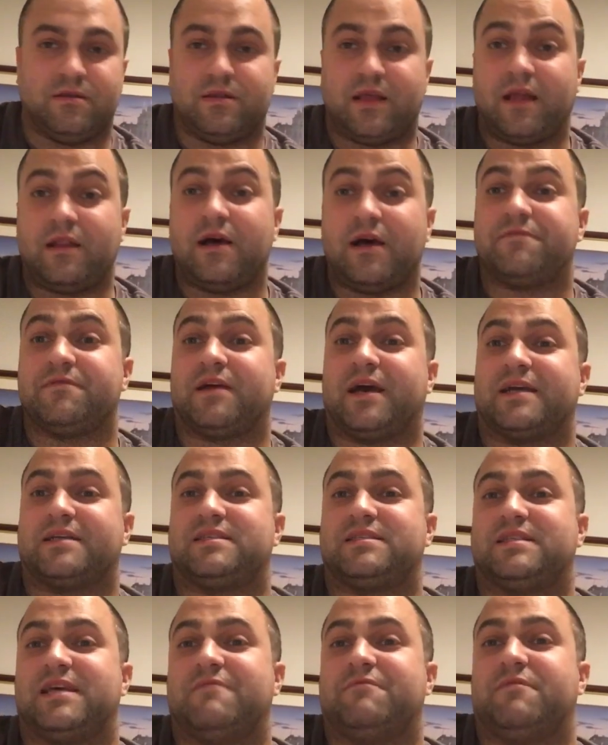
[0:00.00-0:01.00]
They left like
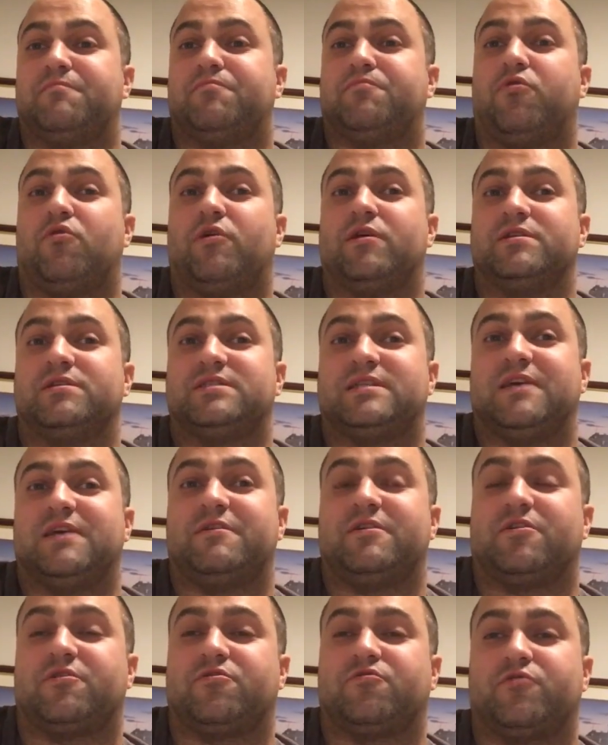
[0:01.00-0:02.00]
7
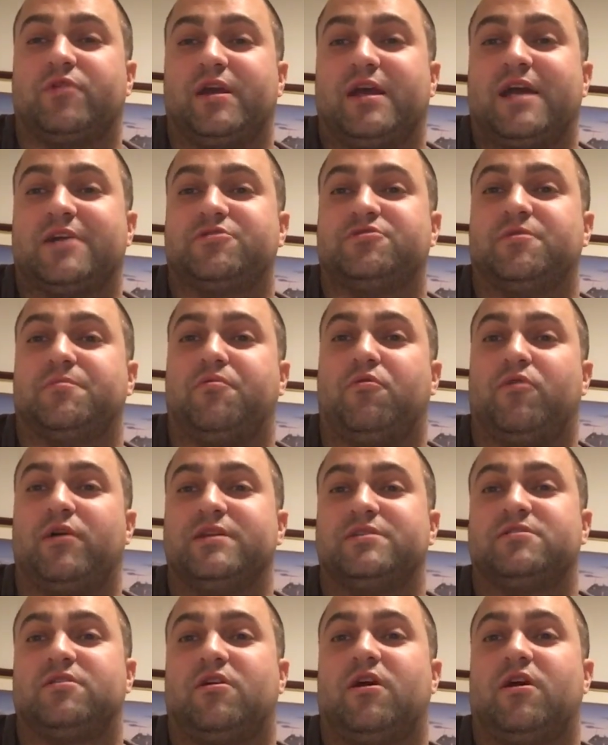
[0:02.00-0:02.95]
or 3 extra points